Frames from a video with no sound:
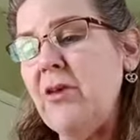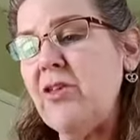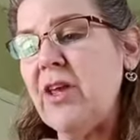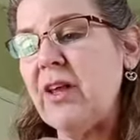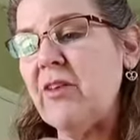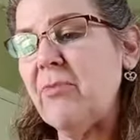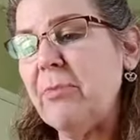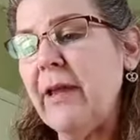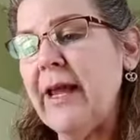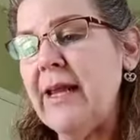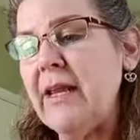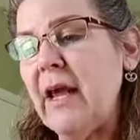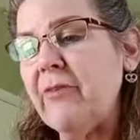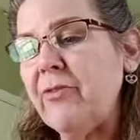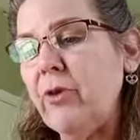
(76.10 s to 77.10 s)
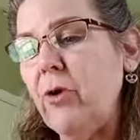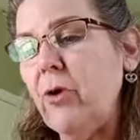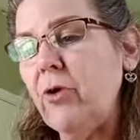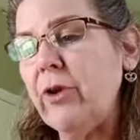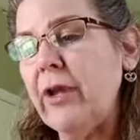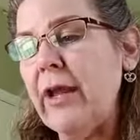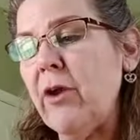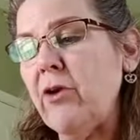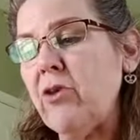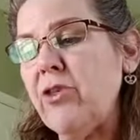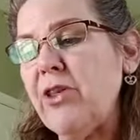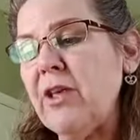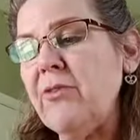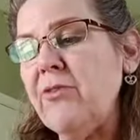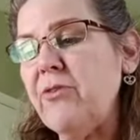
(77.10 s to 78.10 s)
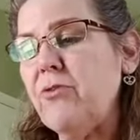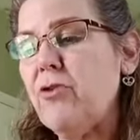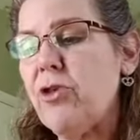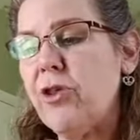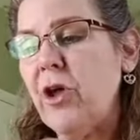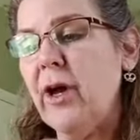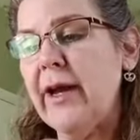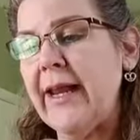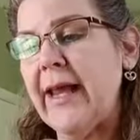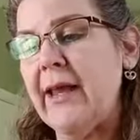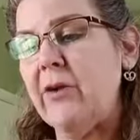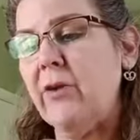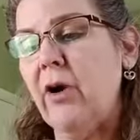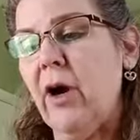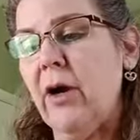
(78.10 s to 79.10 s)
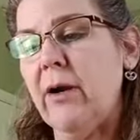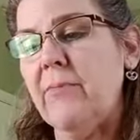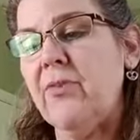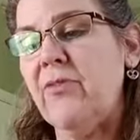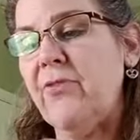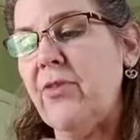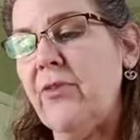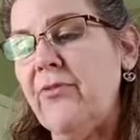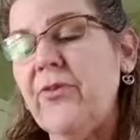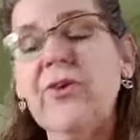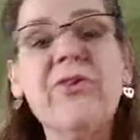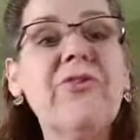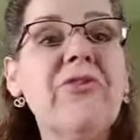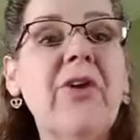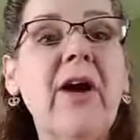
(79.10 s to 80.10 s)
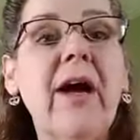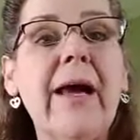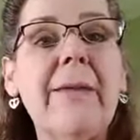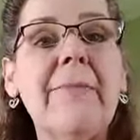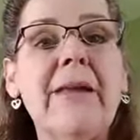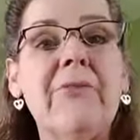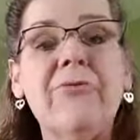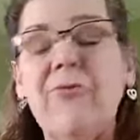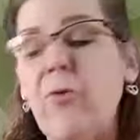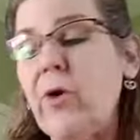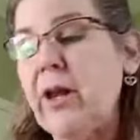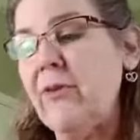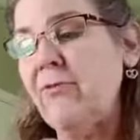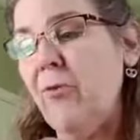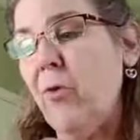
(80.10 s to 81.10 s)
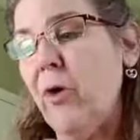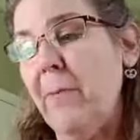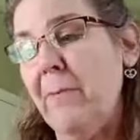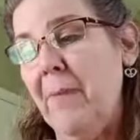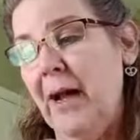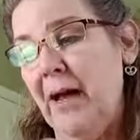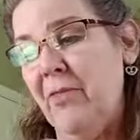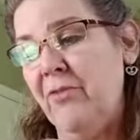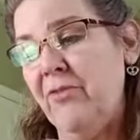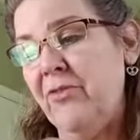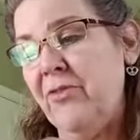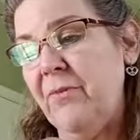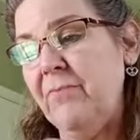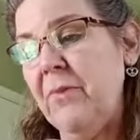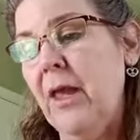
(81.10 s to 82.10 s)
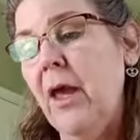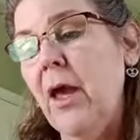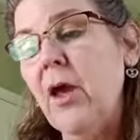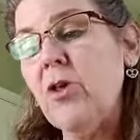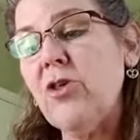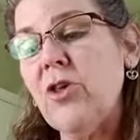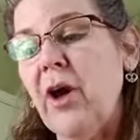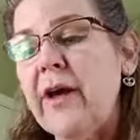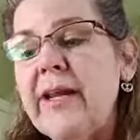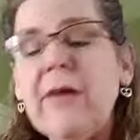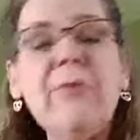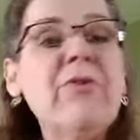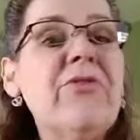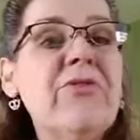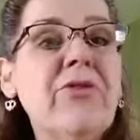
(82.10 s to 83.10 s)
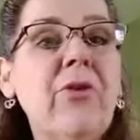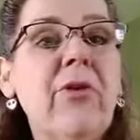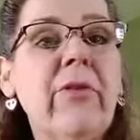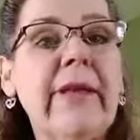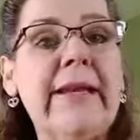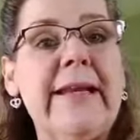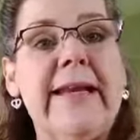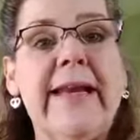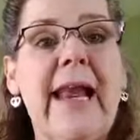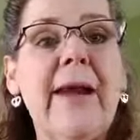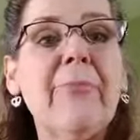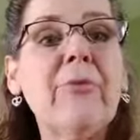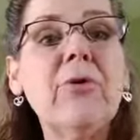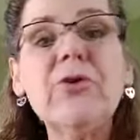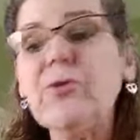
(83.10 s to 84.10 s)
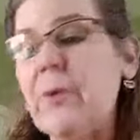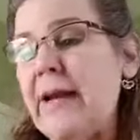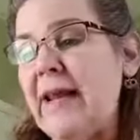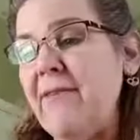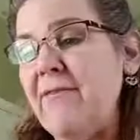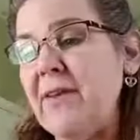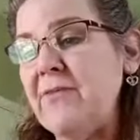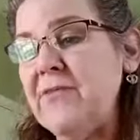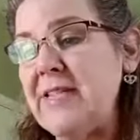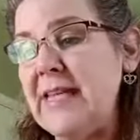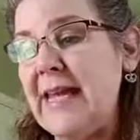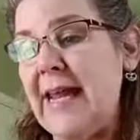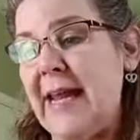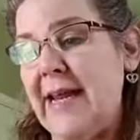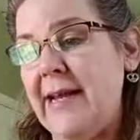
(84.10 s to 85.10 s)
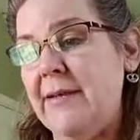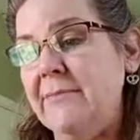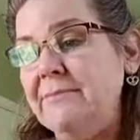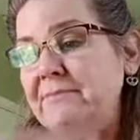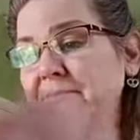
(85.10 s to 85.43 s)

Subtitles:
she explained after holding her Shih Tzu Shawnee in her arms for the first time in 44 months. Shawnee was stolen in April 2015.